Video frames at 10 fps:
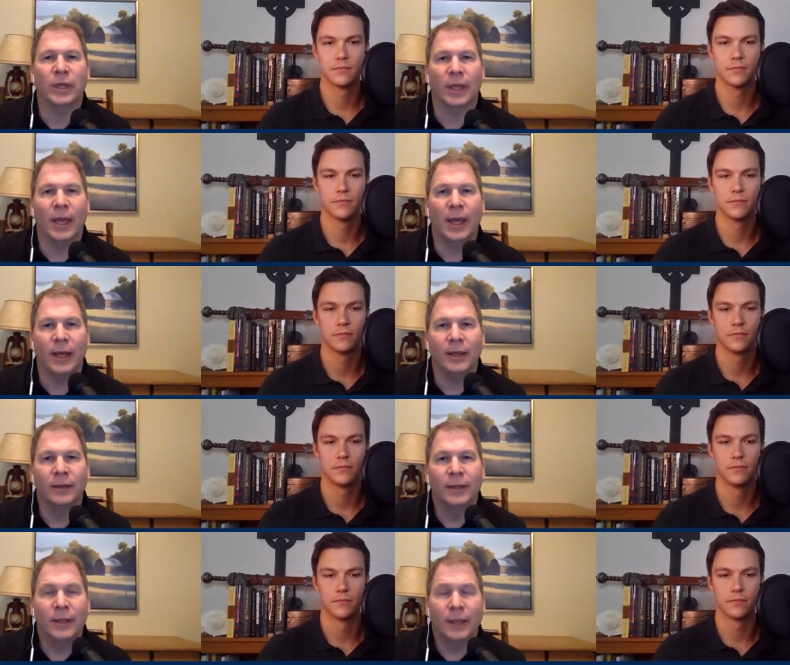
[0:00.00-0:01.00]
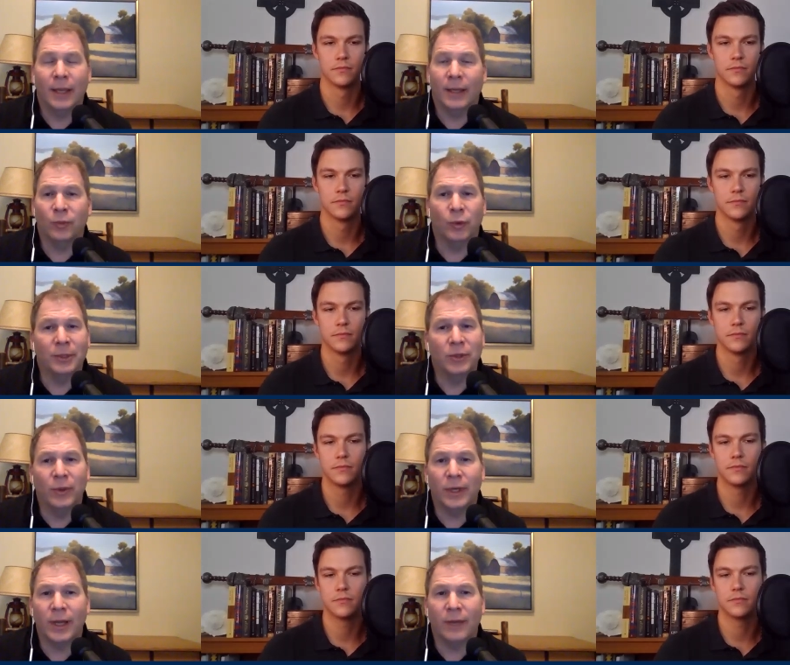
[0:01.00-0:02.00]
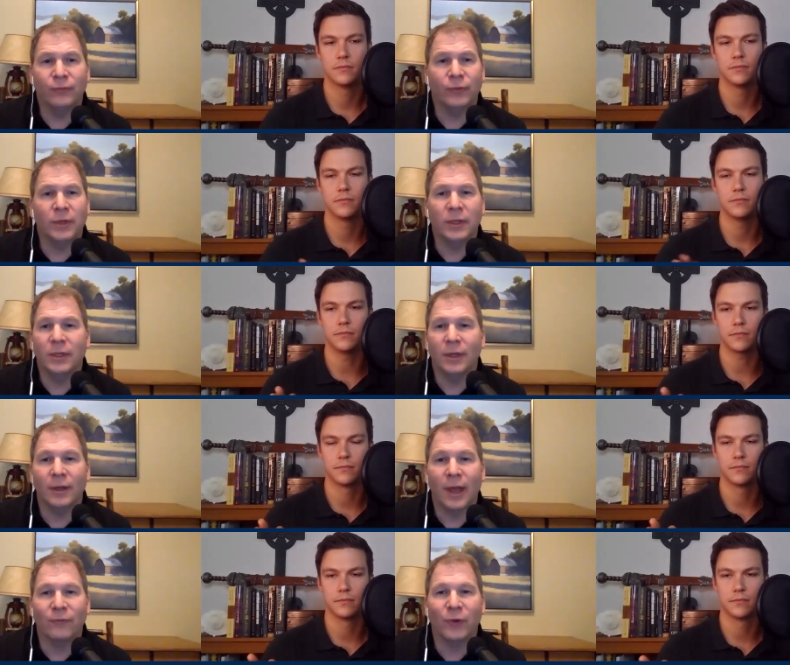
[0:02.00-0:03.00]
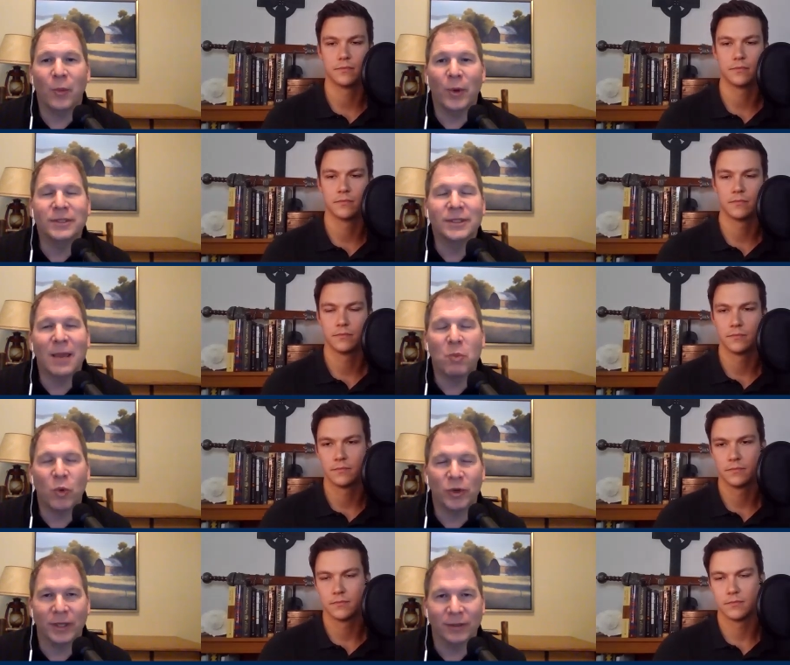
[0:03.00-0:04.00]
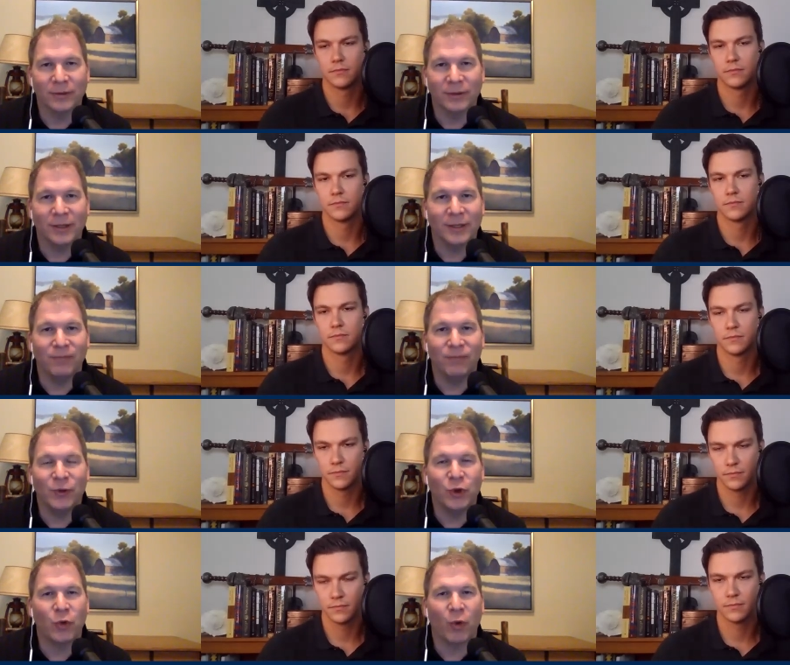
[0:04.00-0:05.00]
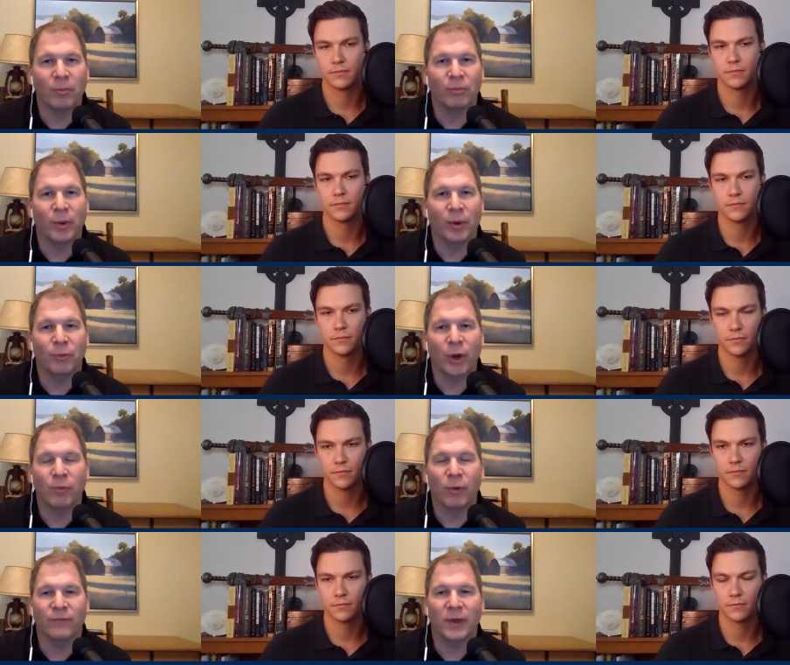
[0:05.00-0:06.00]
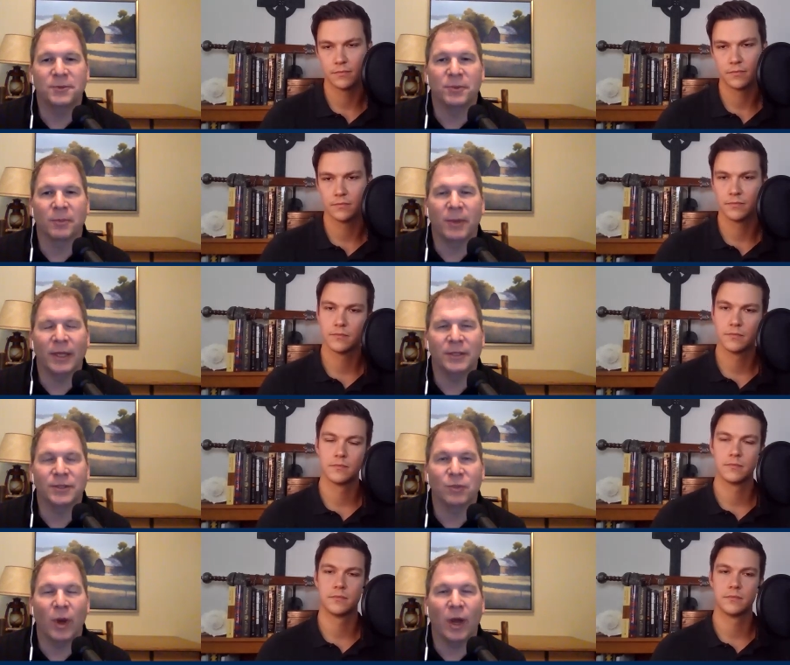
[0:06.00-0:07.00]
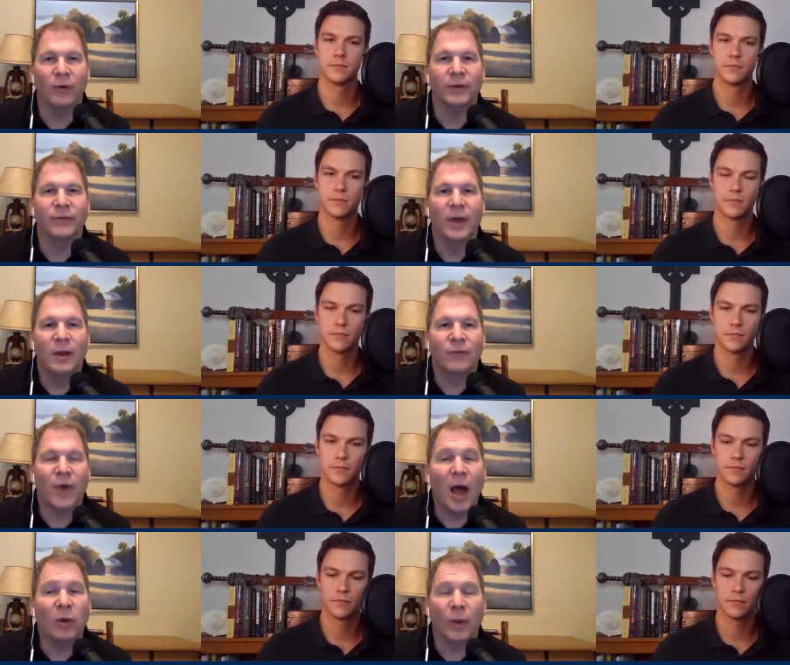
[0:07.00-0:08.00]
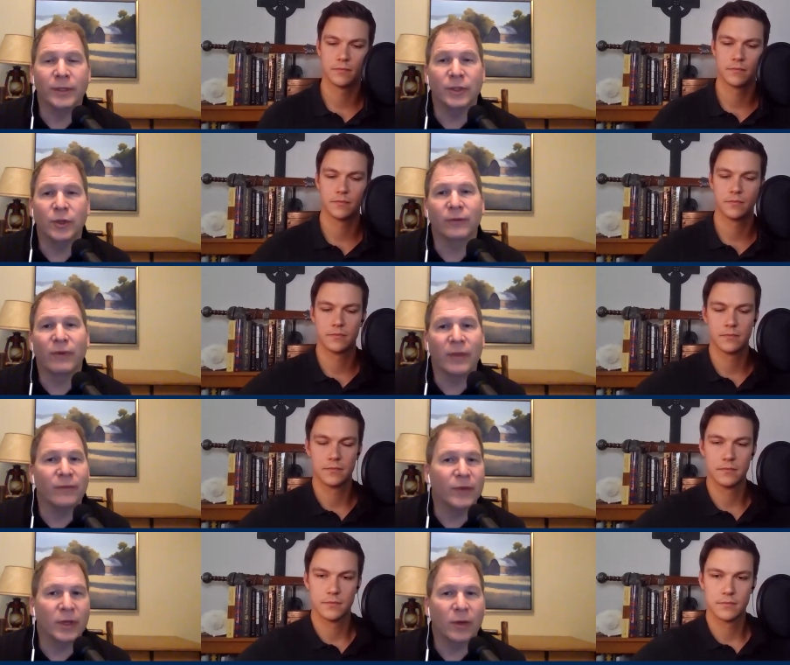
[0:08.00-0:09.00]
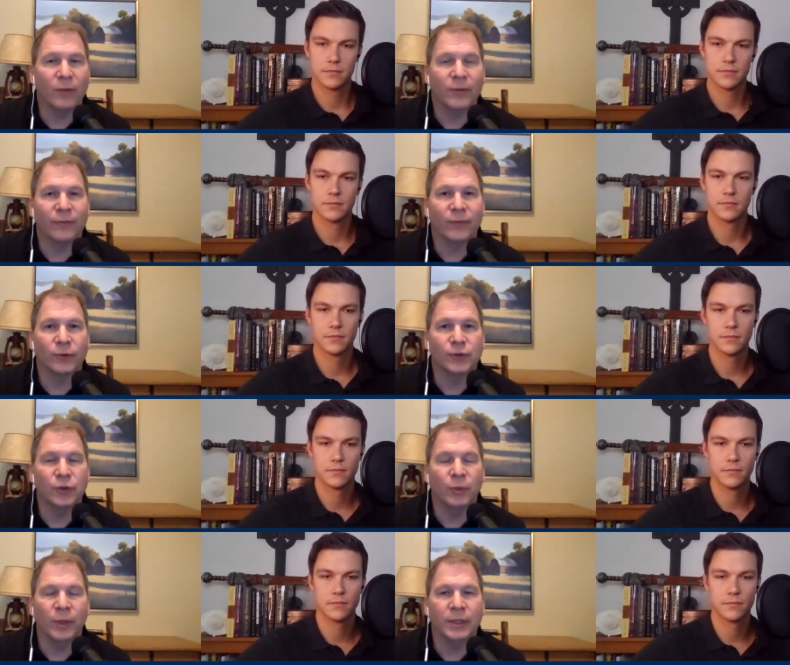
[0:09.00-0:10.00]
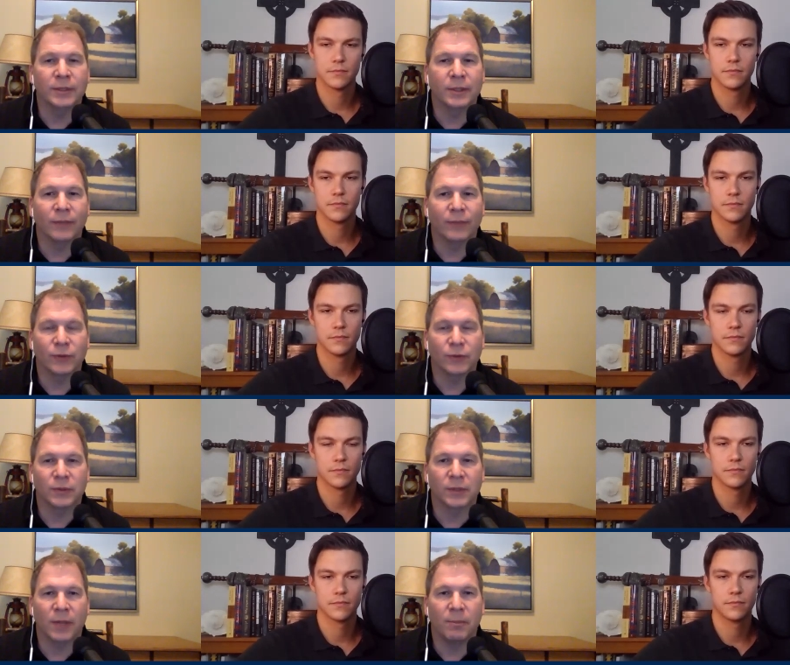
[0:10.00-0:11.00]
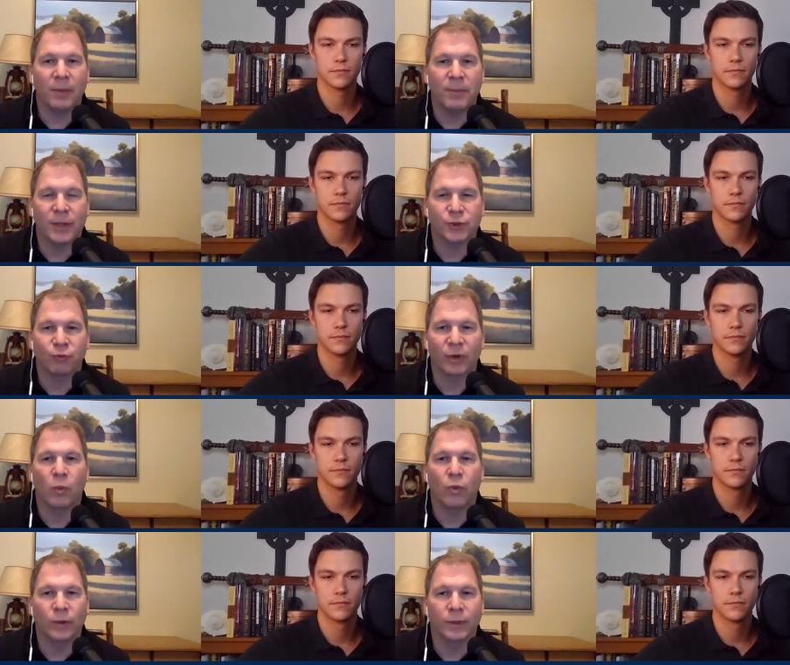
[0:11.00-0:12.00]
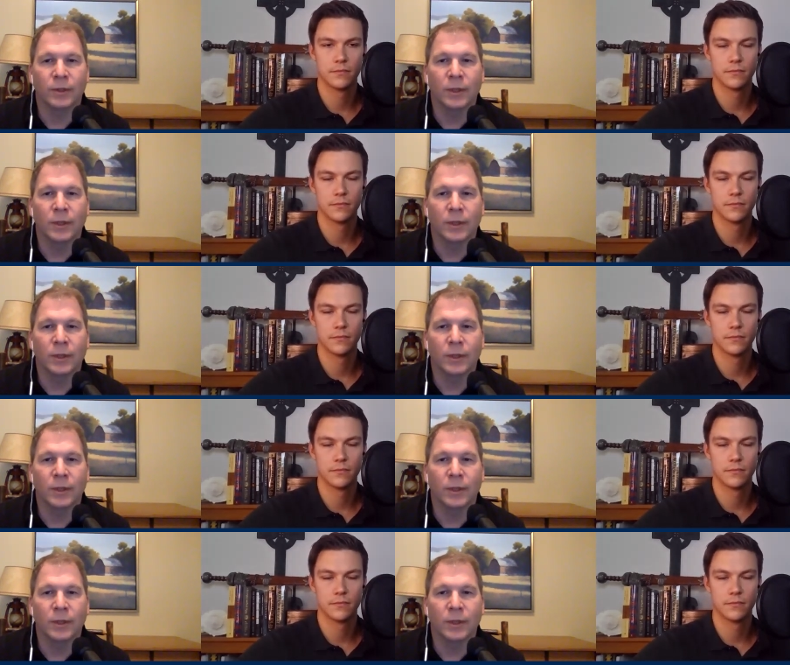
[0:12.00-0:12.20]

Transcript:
Speaker 1: ahead? and we'll be doing it every uh, every Wednesday morning. Um, you can go to our, our, Breakpoint Facebook page as well and follow us, and you can find the video from the first two weeks. Uh, first was led by Pastor Rick Warren,